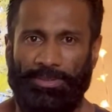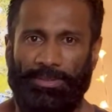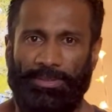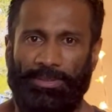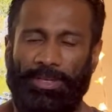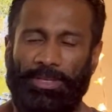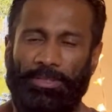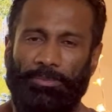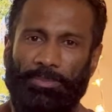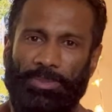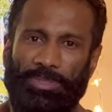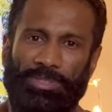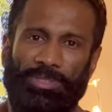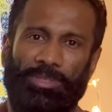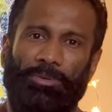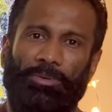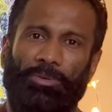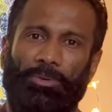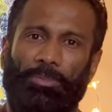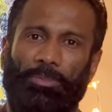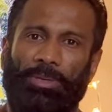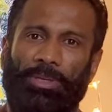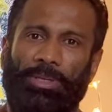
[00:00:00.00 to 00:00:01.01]
Lat muscle
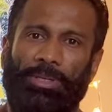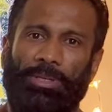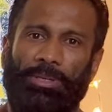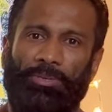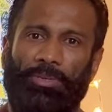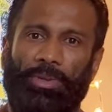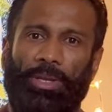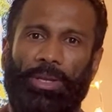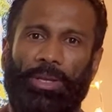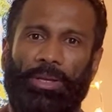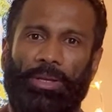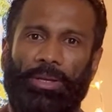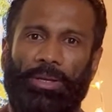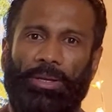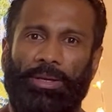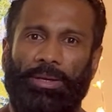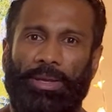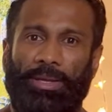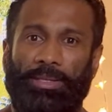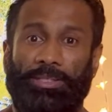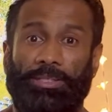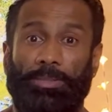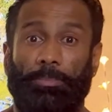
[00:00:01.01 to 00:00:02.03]
normally we can get
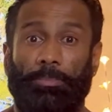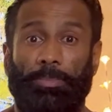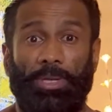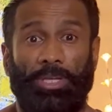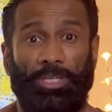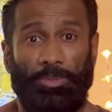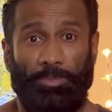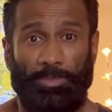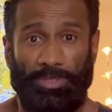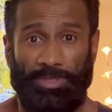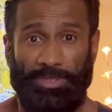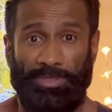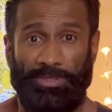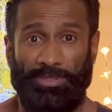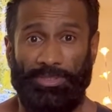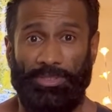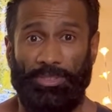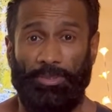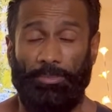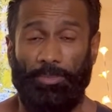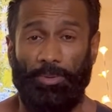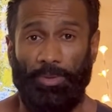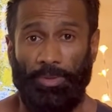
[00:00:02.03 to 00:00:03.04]
as a major muscles in
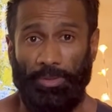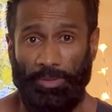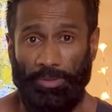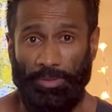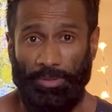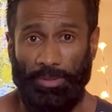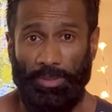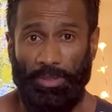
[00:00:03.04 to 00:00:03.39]
the body.